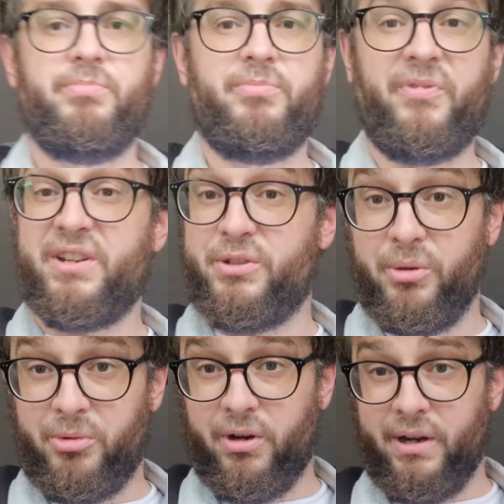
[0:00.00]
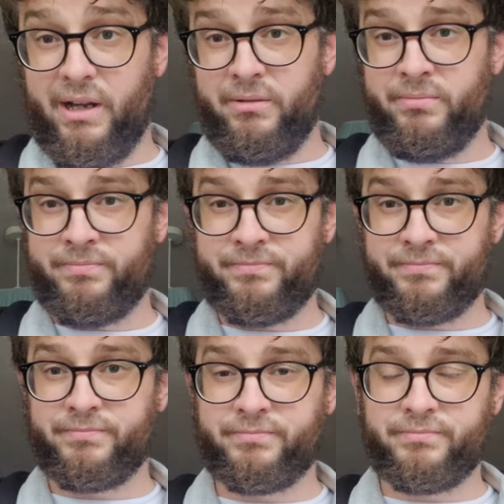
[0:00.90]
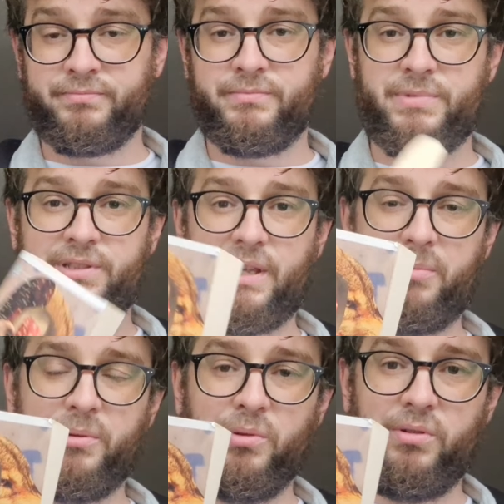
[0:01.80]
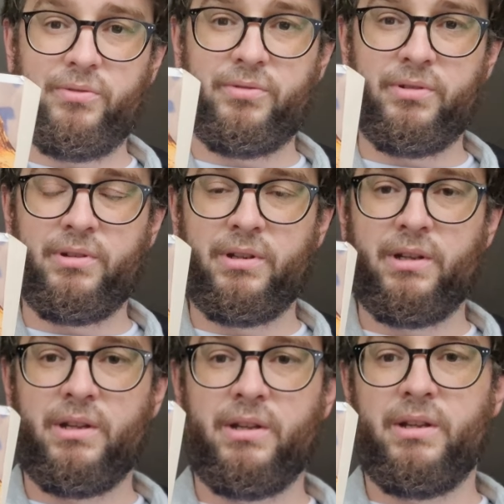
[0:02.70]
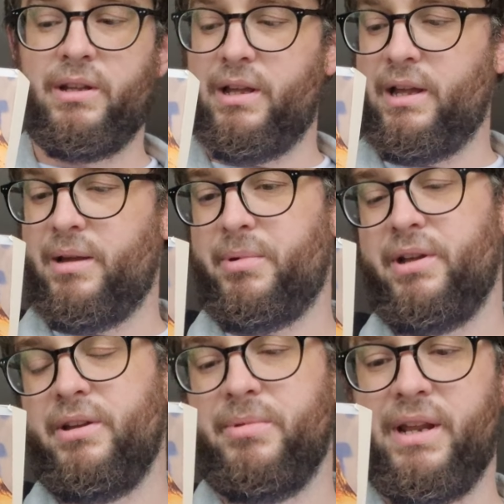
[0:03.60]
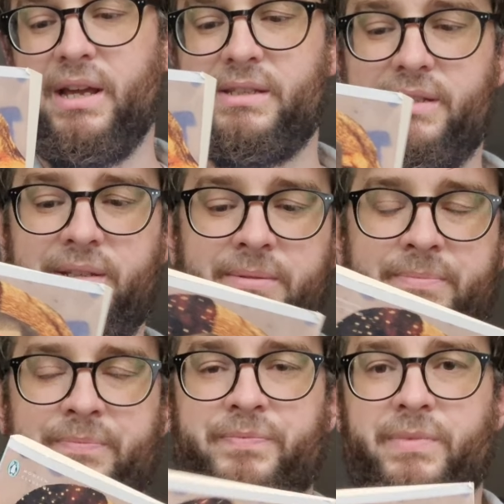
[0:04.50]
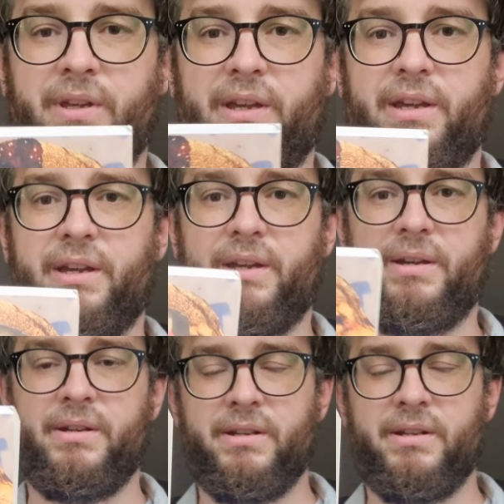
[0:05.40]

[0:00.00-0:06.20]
Fictional book now, Steppenwolf uh, by Hermann Hesse. Uh,